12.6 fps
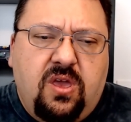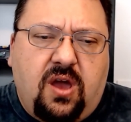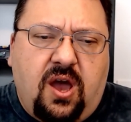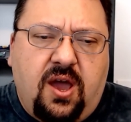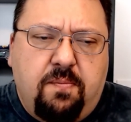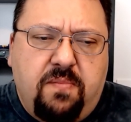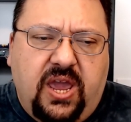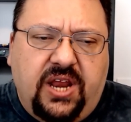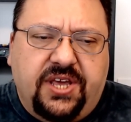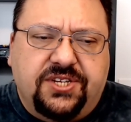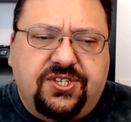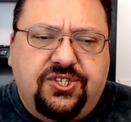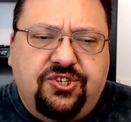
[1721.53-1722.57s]
I made
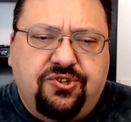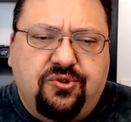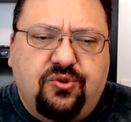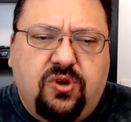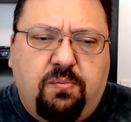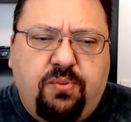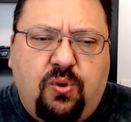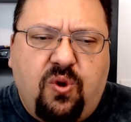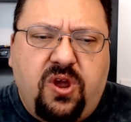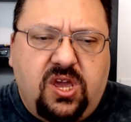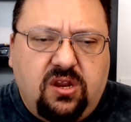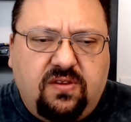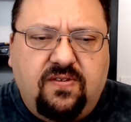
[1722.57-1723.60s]
it to a
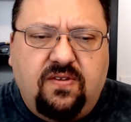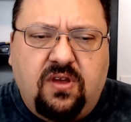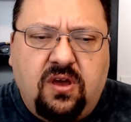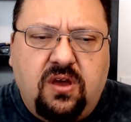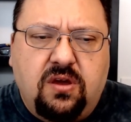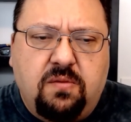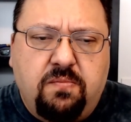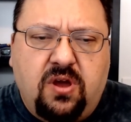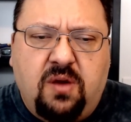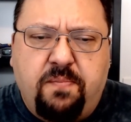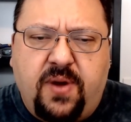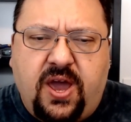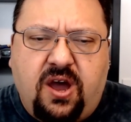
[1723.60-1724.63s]
point
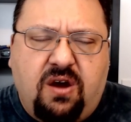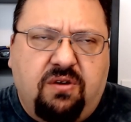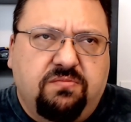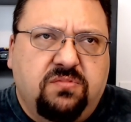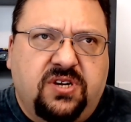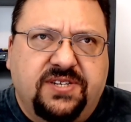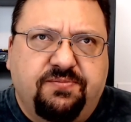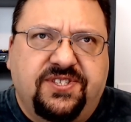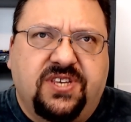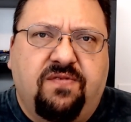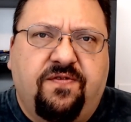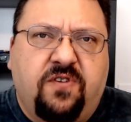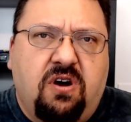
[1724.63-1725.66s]
about, I would say,
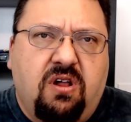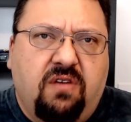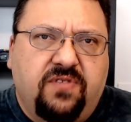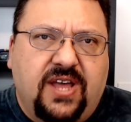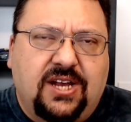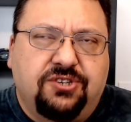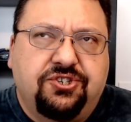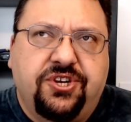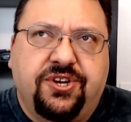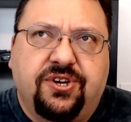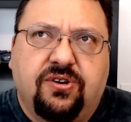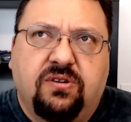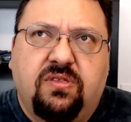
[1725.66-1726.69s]
fall of last
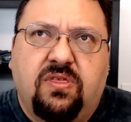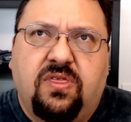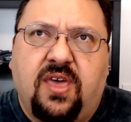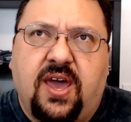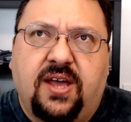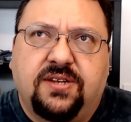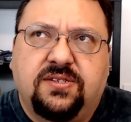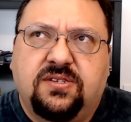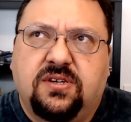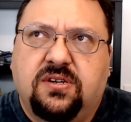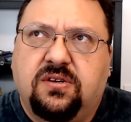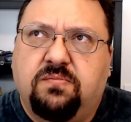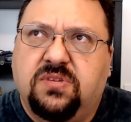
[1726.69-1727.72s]
year, that
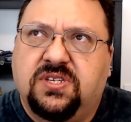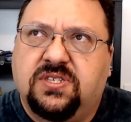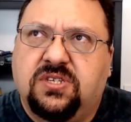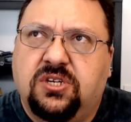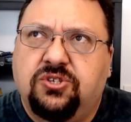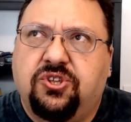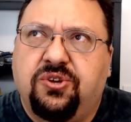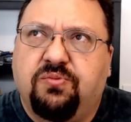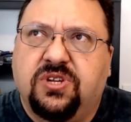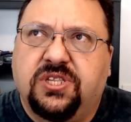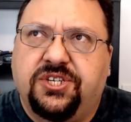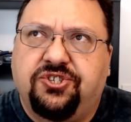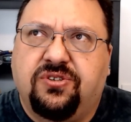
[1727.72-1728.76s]
essentially
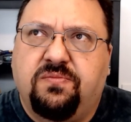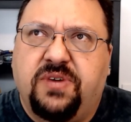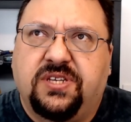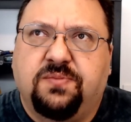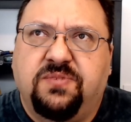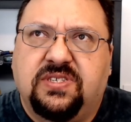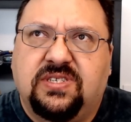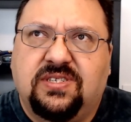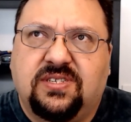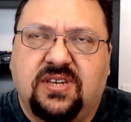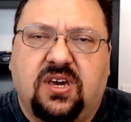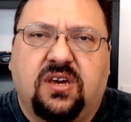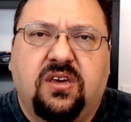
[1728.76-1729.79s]
religion makes me
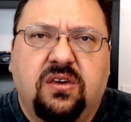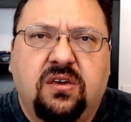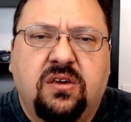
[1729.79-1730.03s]
sick.